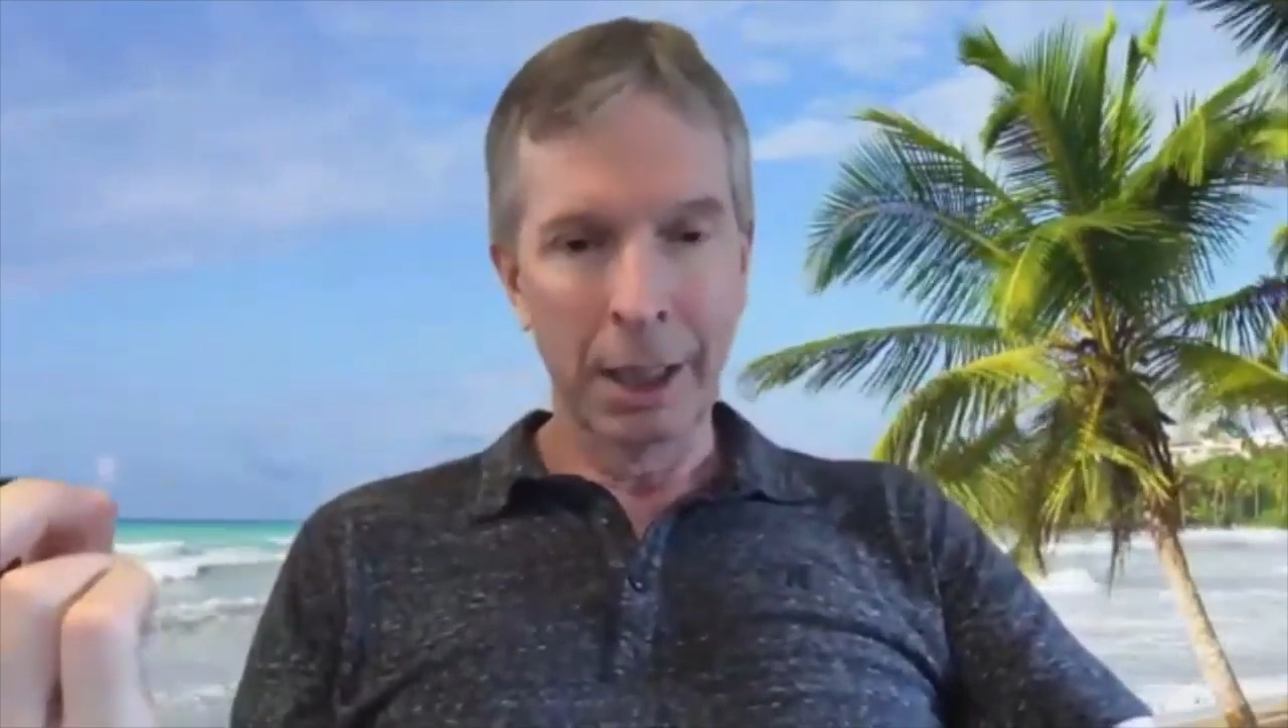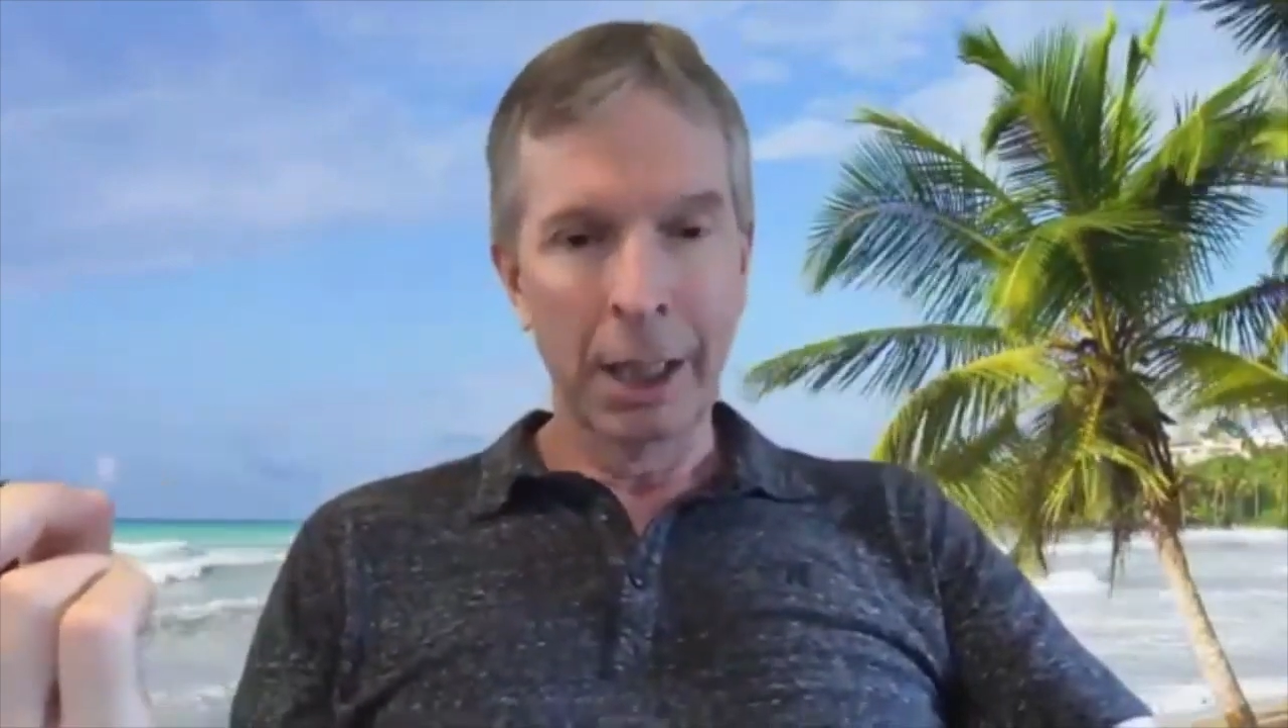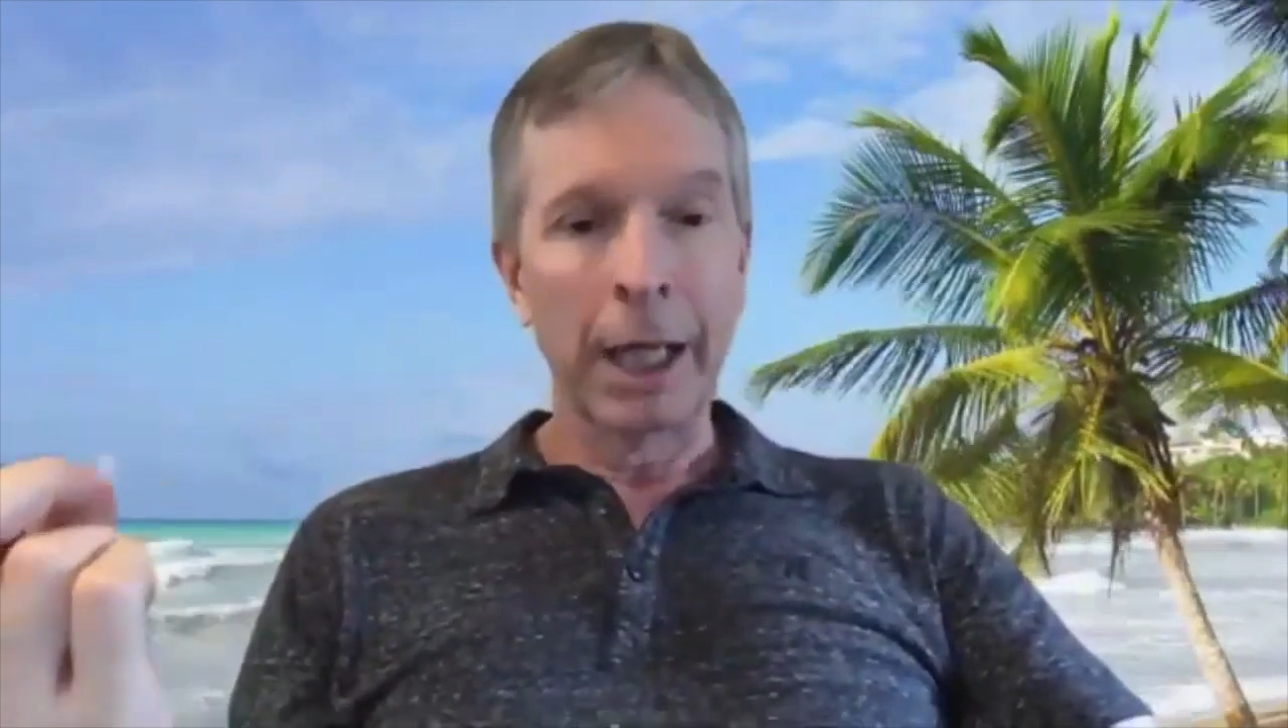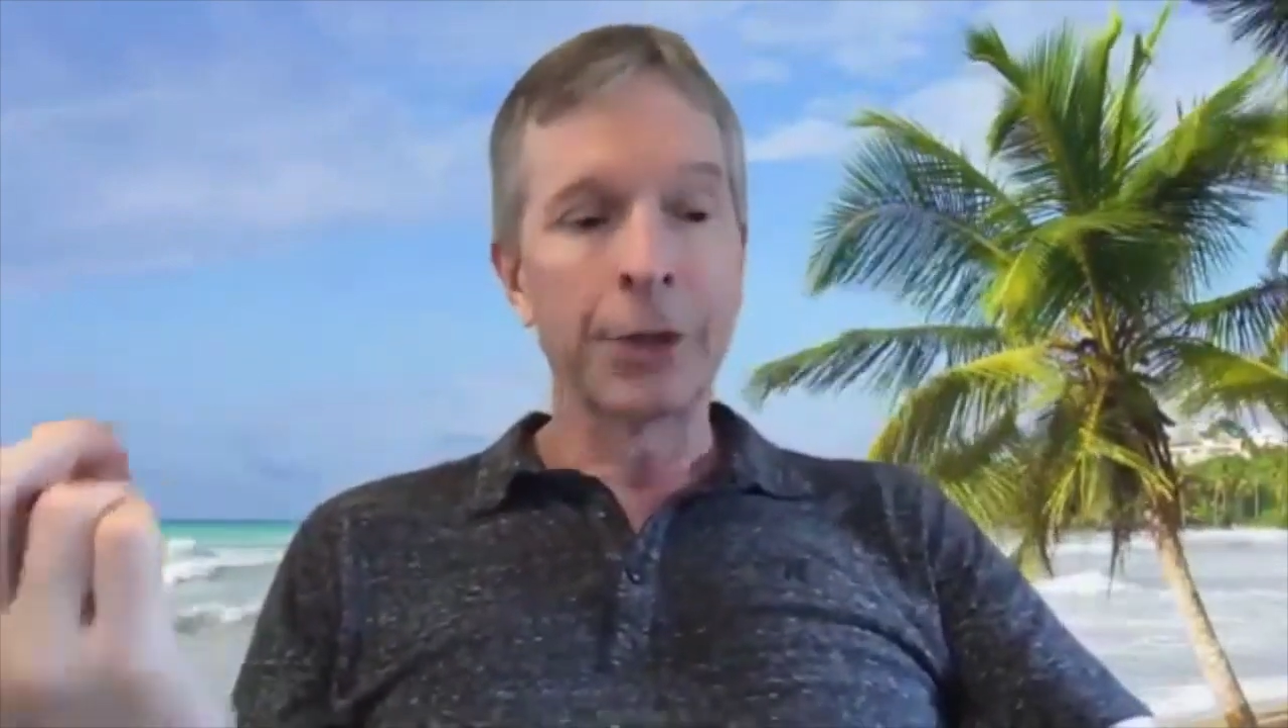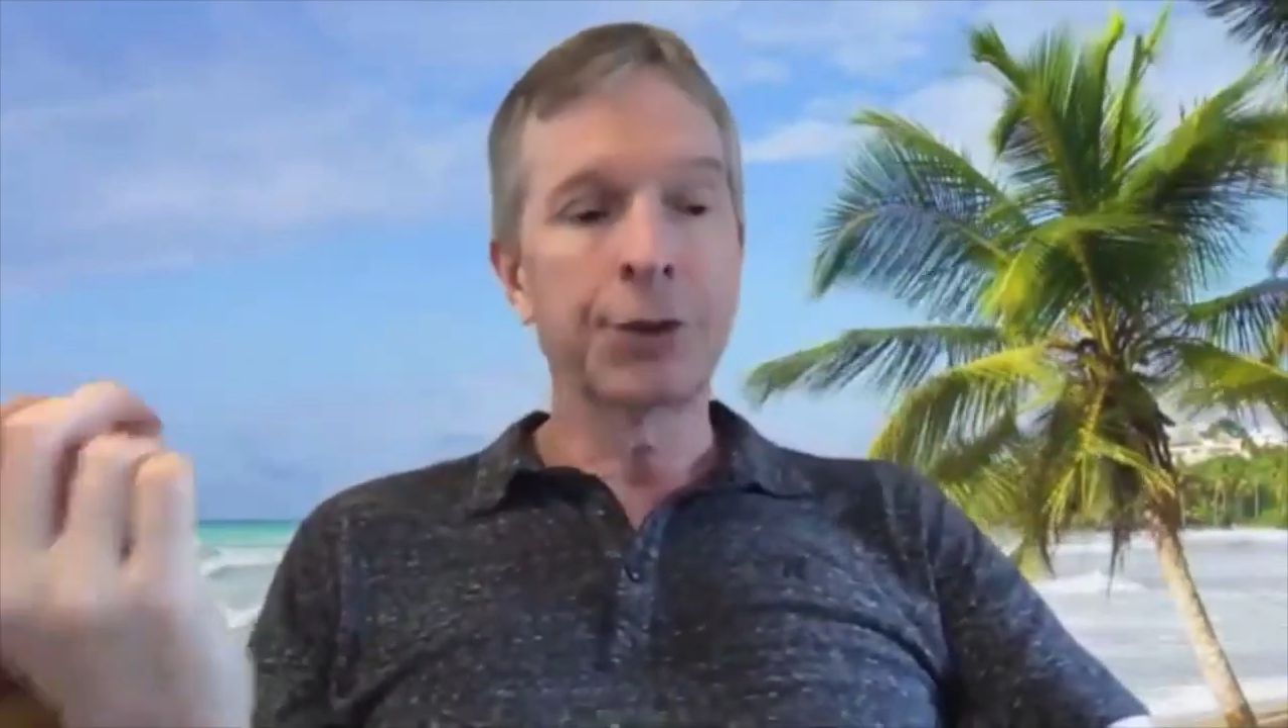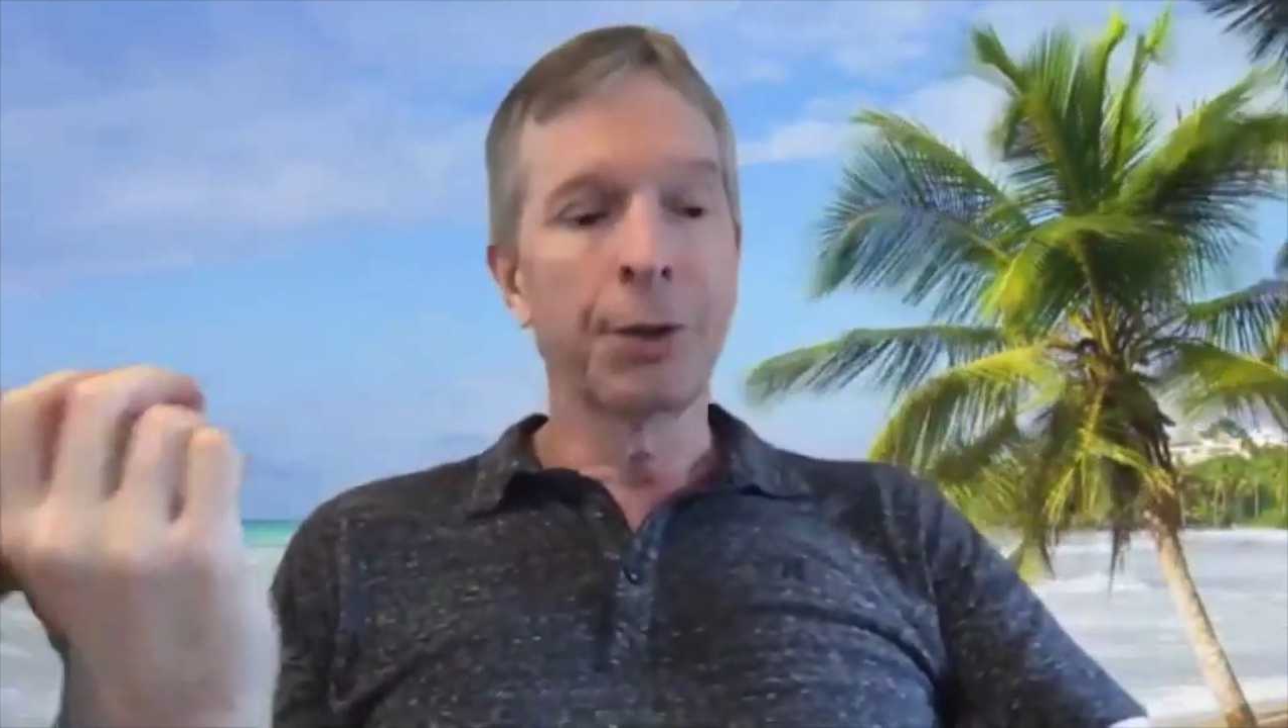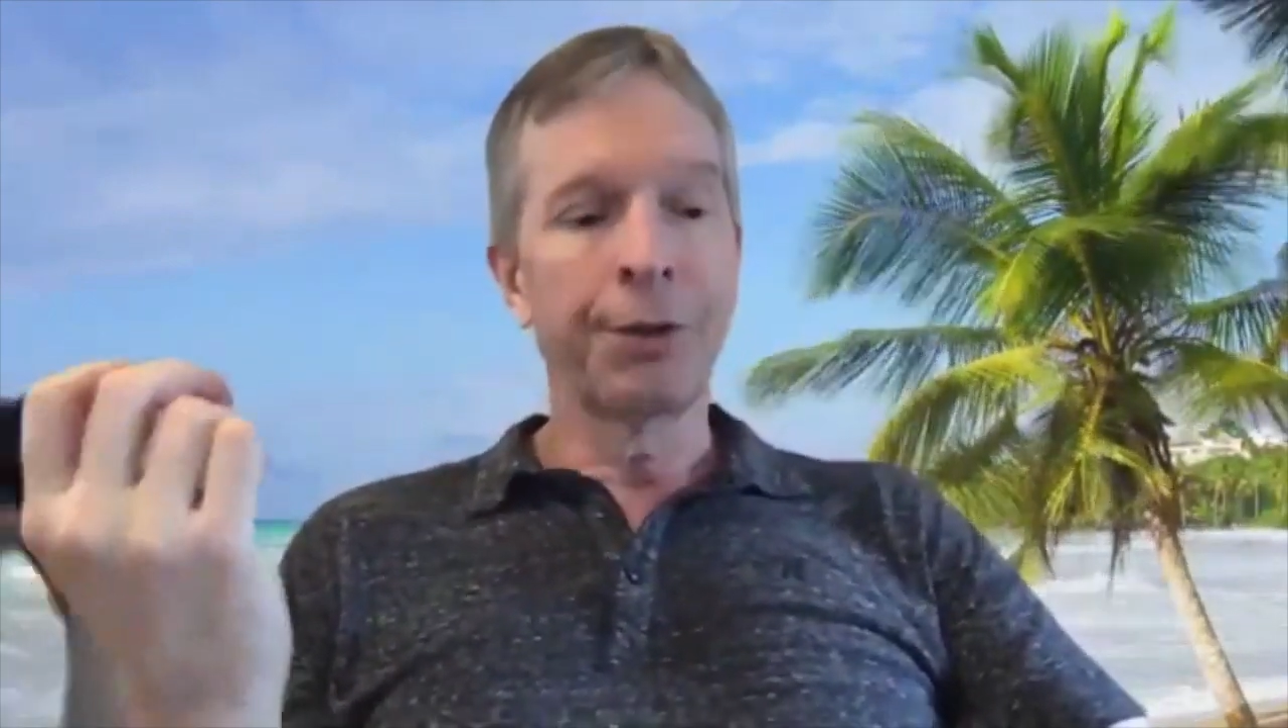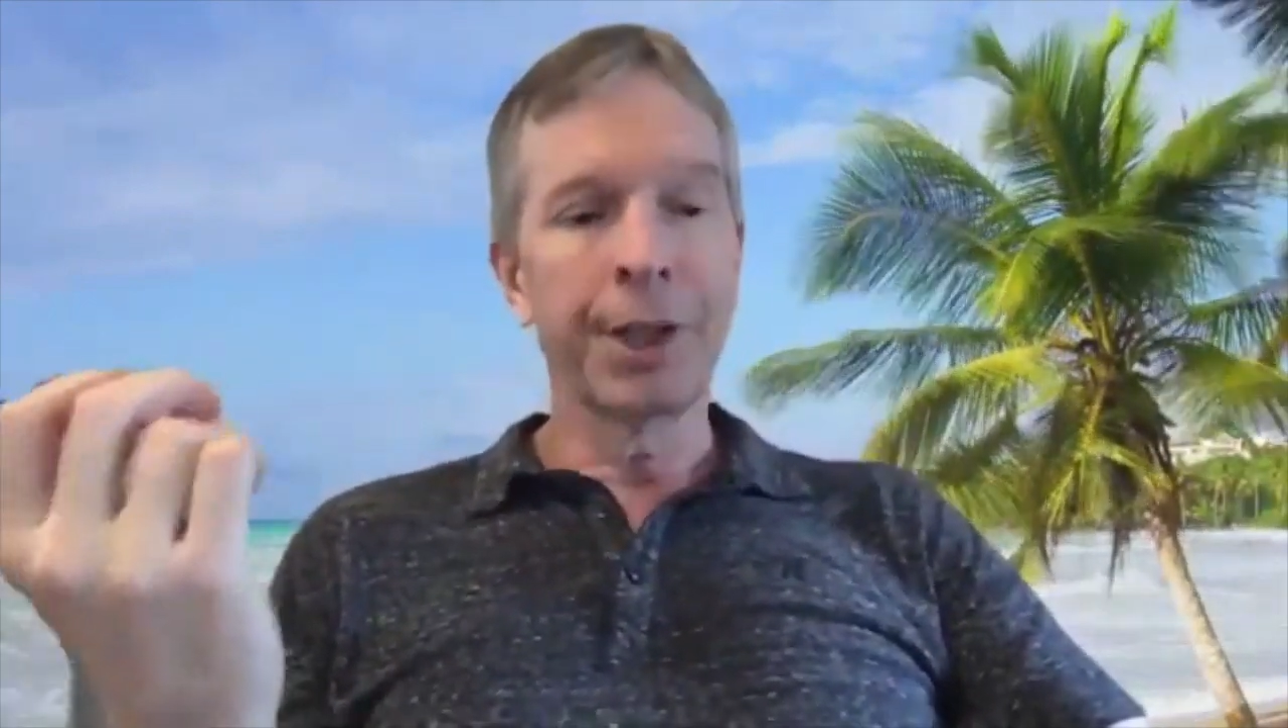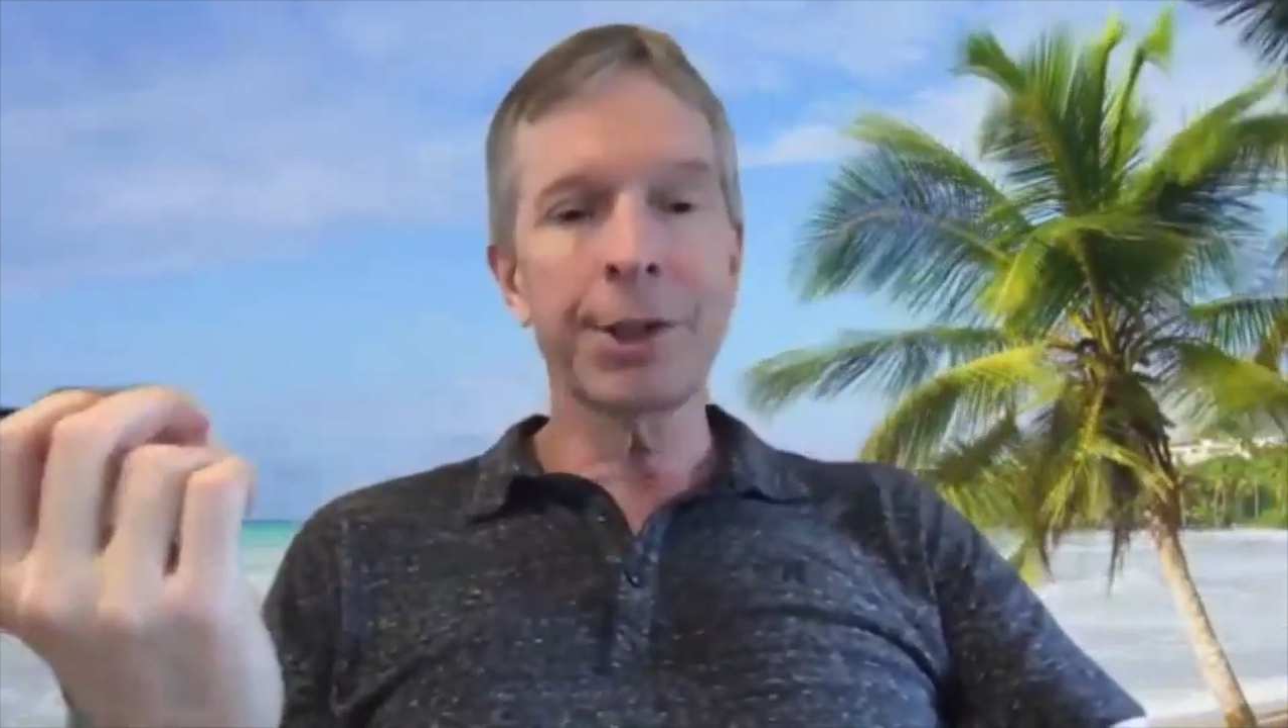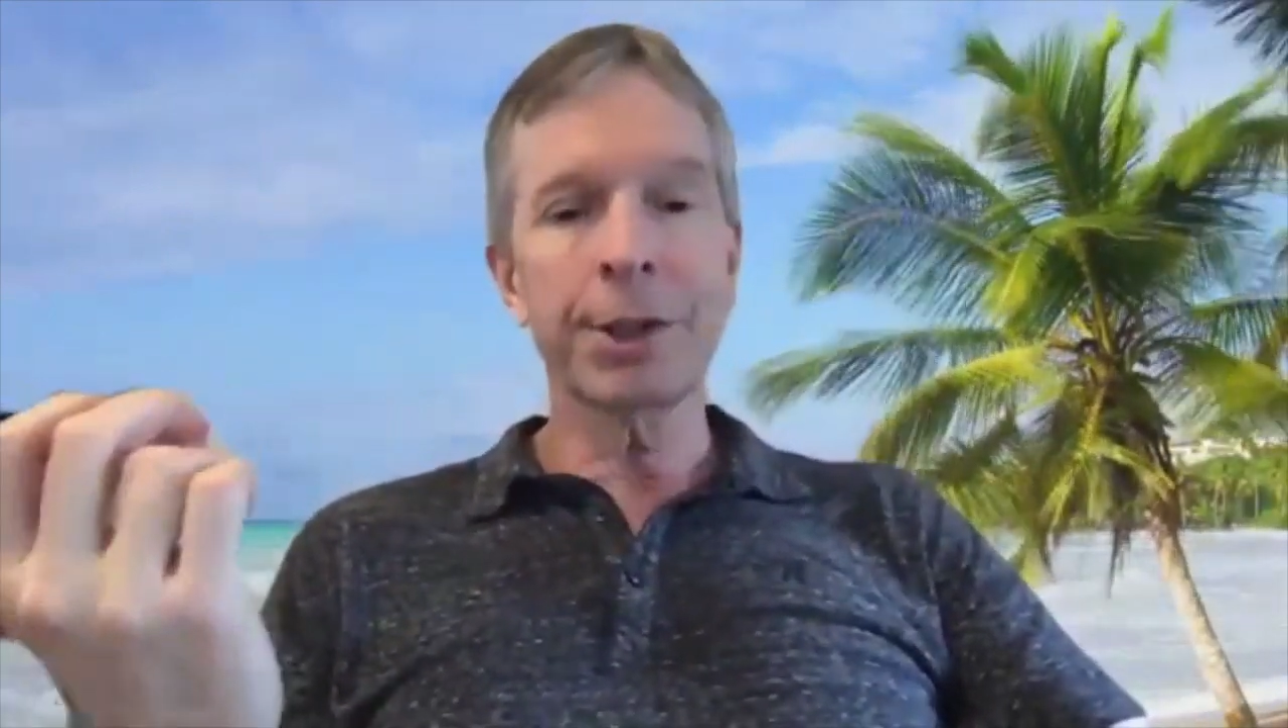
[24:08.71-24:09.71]
And so
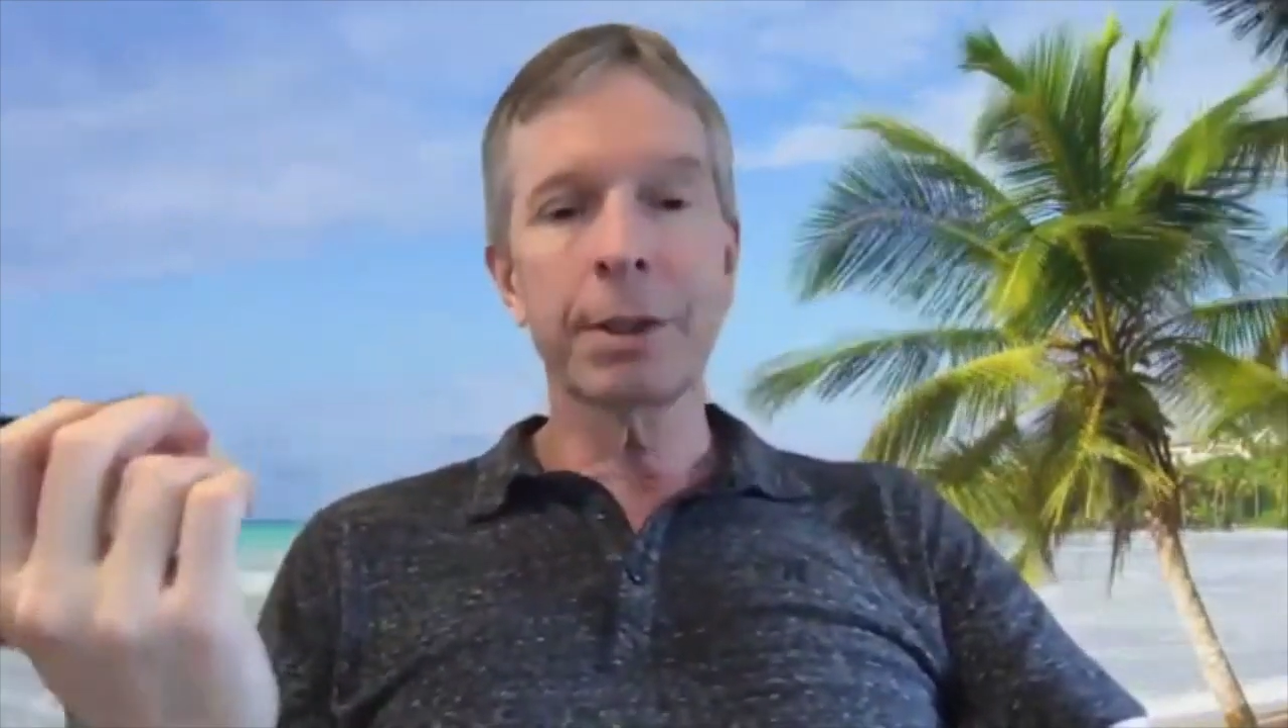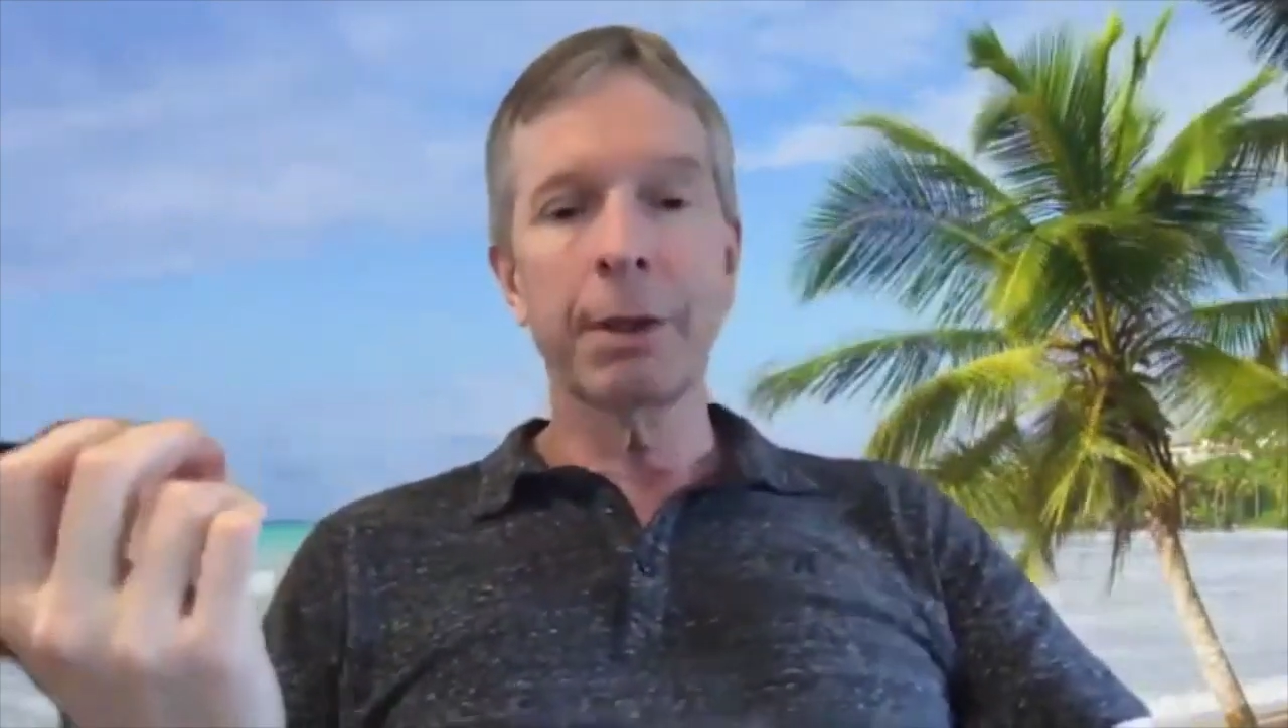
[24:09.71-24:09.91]
this